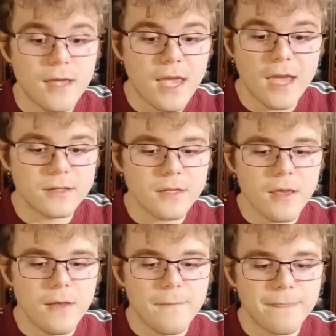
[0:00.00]
And
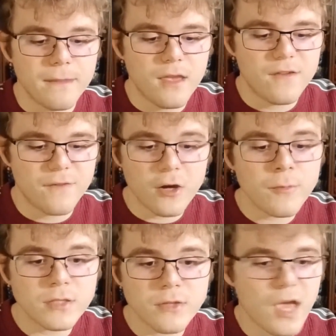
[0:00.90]

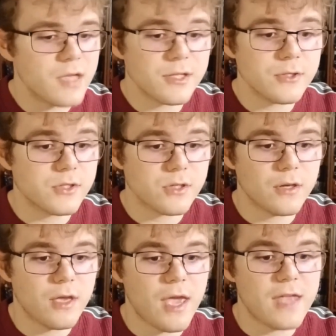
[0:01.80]
environmental hazards
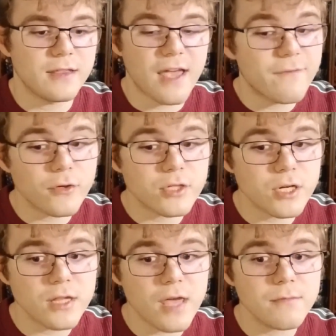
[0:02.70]
and
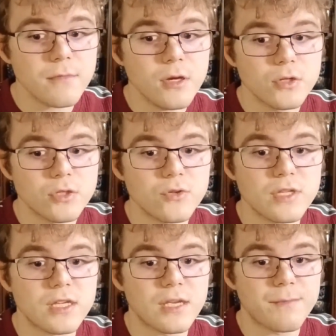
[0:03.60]
leveraging them to
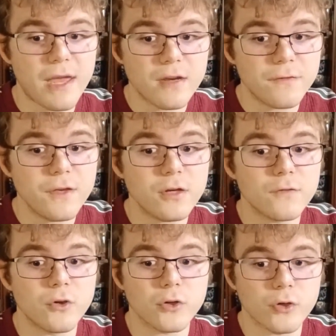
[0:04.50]
the benefit
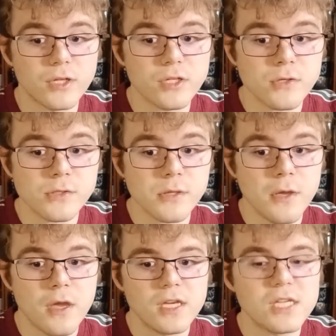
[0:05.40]
of your creatures
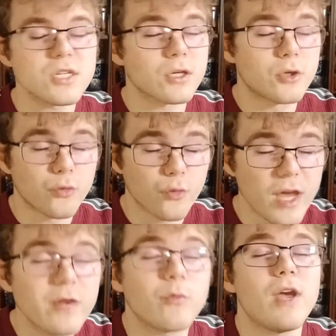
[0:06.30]
is a
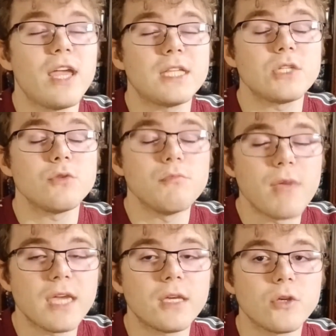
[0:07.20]
great way to
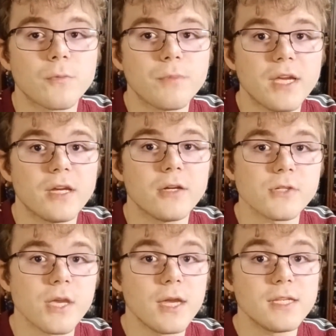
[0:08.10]
make your
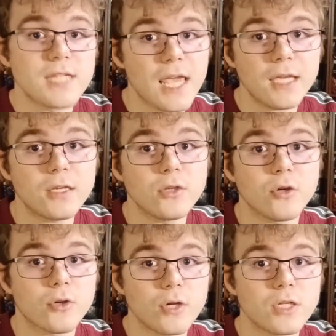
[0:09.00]
players take
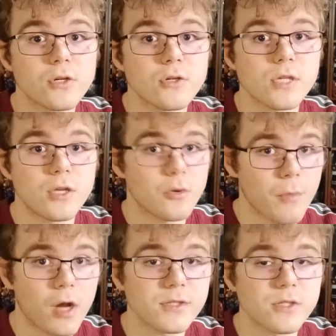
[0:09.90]
your creatures and your
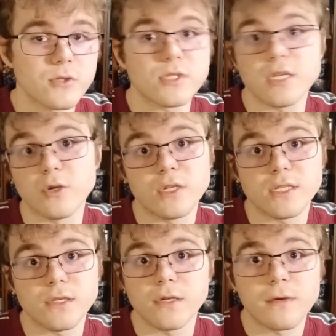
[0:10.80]
monsters
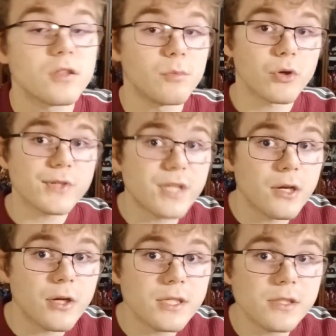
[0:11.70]
seriously. The more
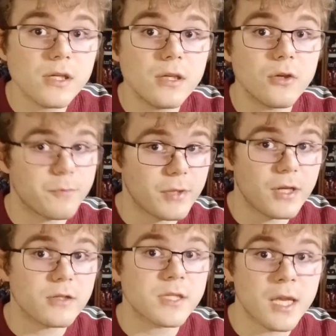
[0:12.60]
seriously your
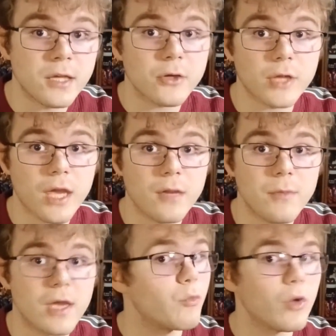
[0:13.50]
players take your
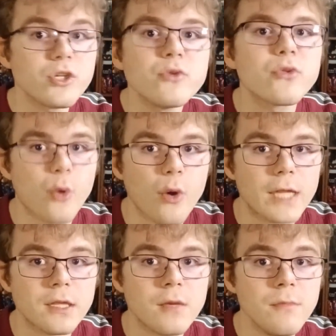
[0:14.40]
game and what you throw
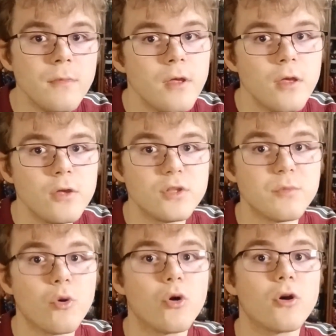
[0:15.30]
at them, the
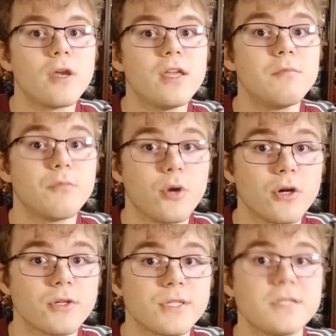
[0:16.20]
more
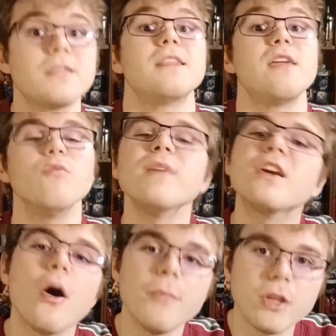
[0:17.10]
immersed they will
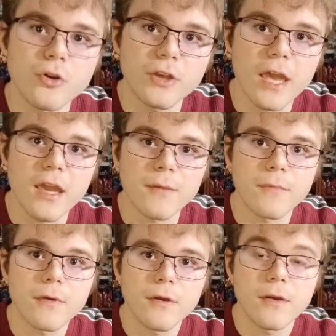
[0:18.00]
become in your game.
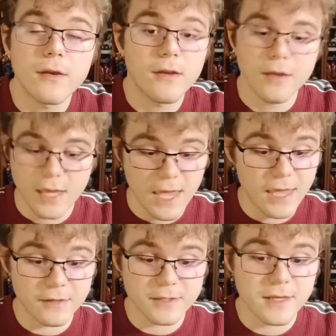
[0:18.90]

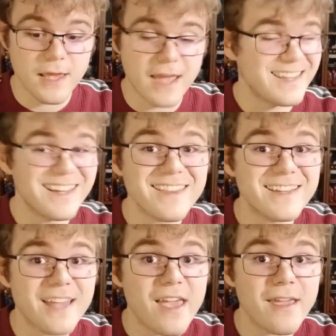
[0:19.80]
And at the end of the
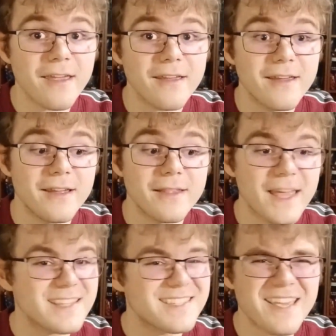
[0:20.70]
day,
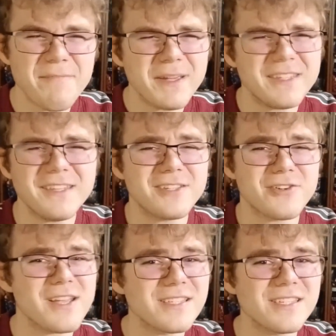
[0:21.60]
that typically
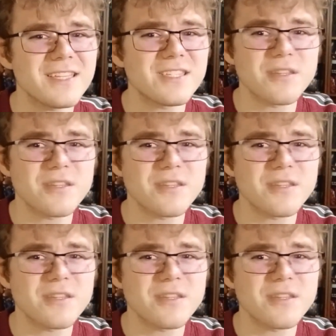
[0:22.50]
translates